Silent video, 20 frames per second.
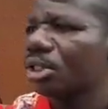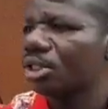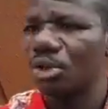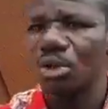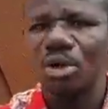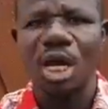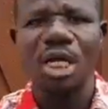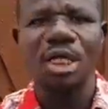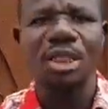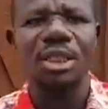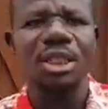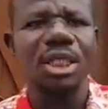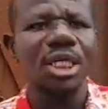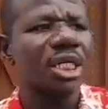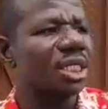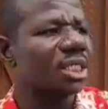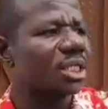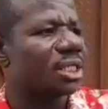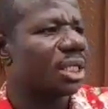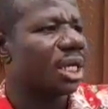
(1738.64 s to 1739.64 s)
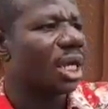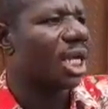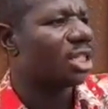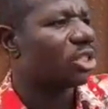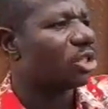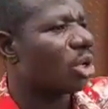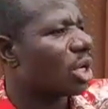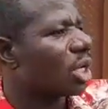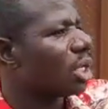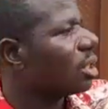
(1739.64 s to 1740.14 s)
you can see his
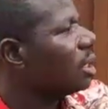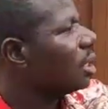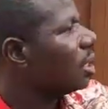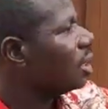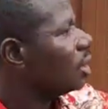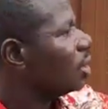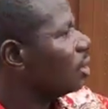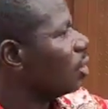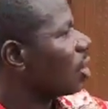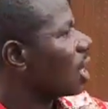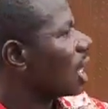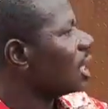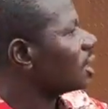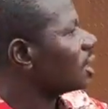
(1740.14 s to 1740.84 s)
lecturing, you can